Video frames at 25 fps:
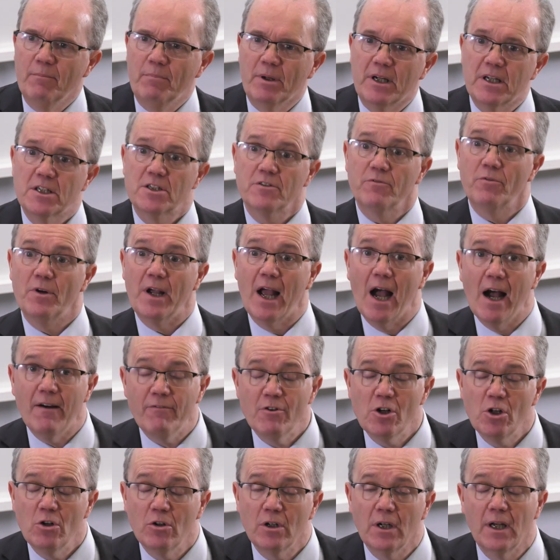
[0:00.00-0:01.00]
Because if we
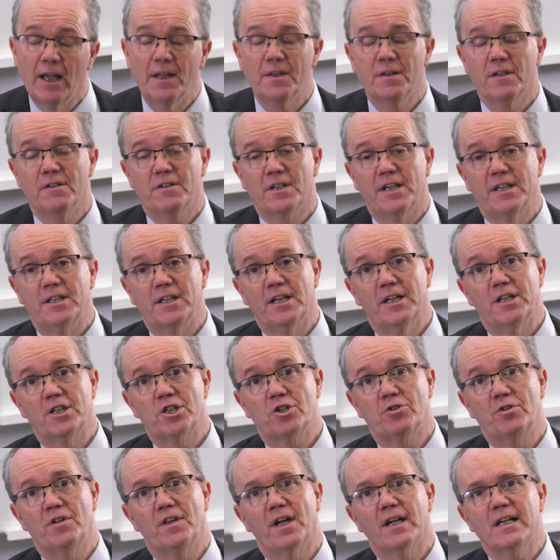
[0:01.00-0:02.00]
have a good length of data
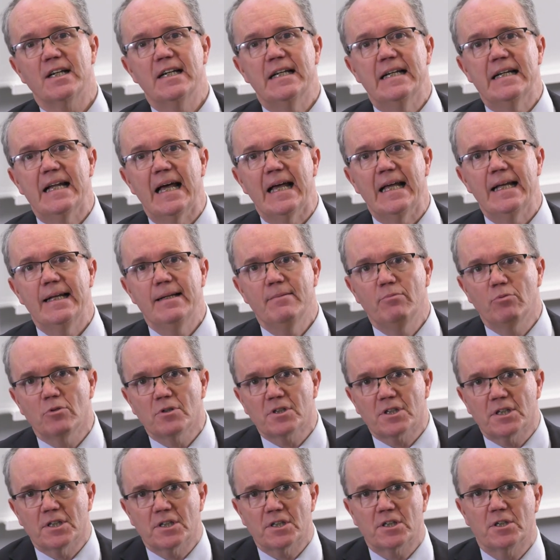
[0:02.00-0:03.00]
history, that
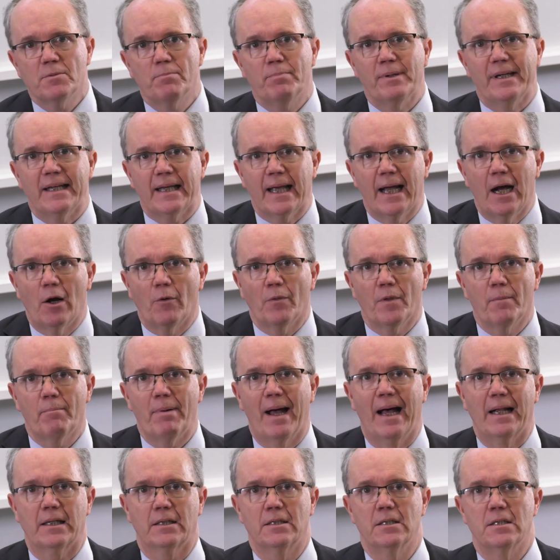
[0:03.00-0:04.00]
enables us to pick out the
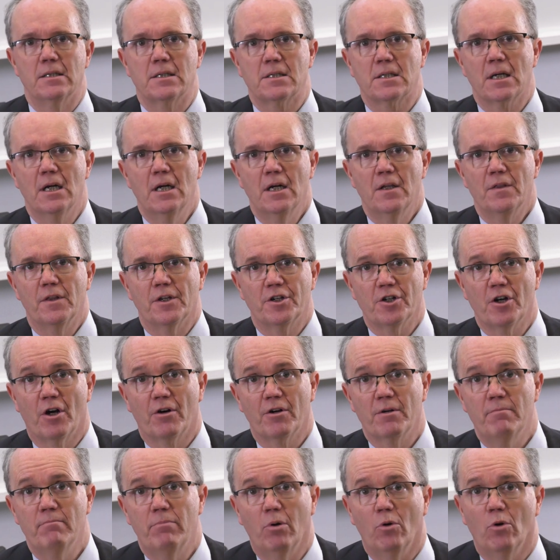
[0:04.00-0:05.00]
patterns that
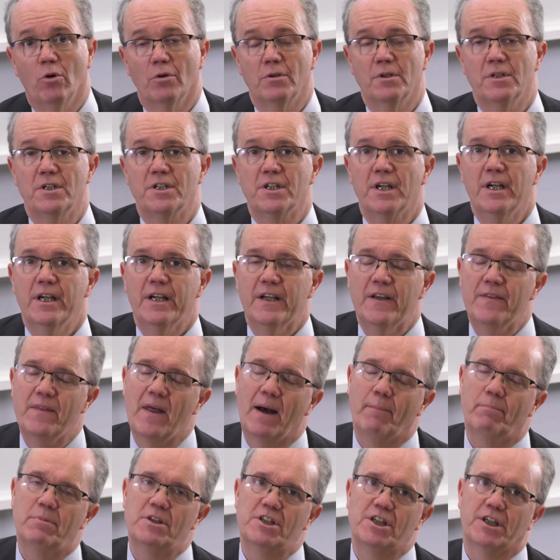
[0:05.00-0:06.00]
are important
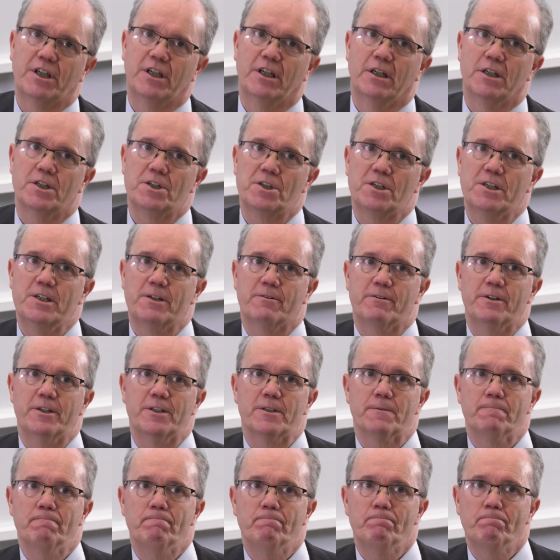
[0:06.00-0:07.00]
in that particular
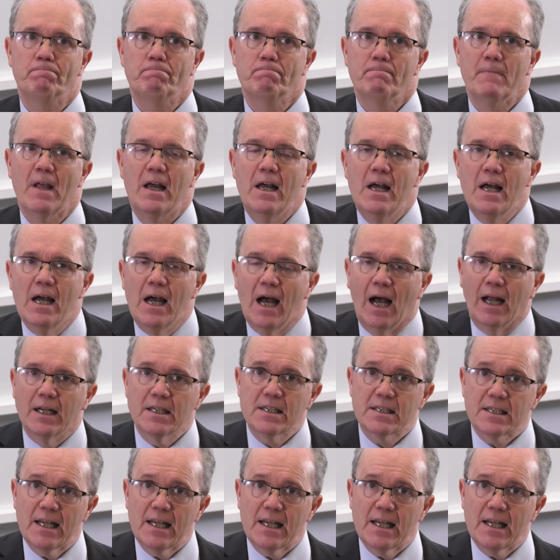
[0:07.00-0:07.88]
series. And